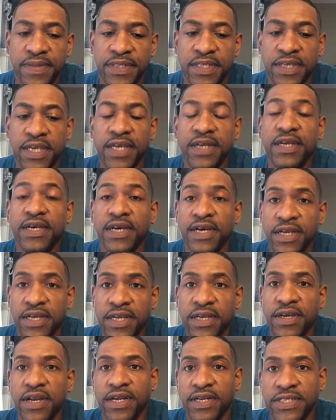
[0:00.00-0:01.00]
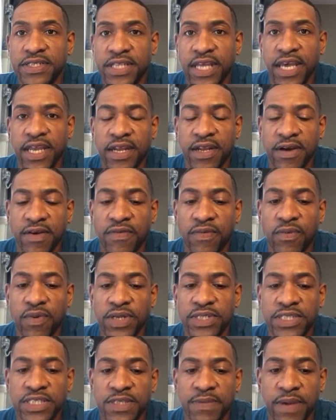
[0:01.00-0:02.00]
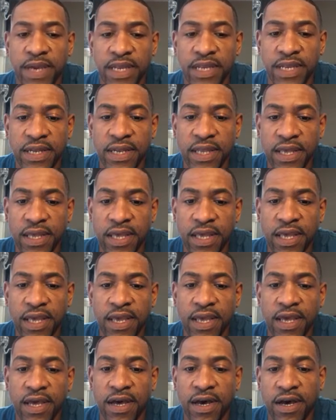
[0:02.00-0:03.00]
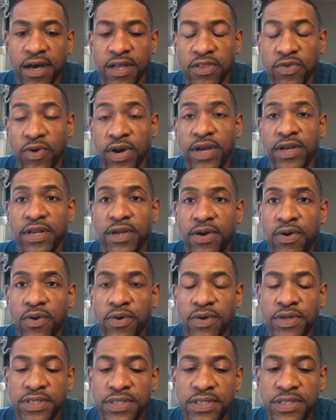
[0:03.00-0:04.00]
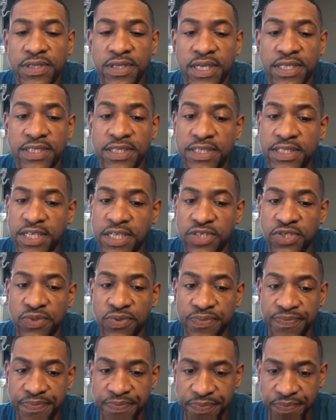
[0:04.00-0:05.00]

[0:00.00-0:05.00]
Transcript: to get a good understanding of what's expected throughout their course is essential.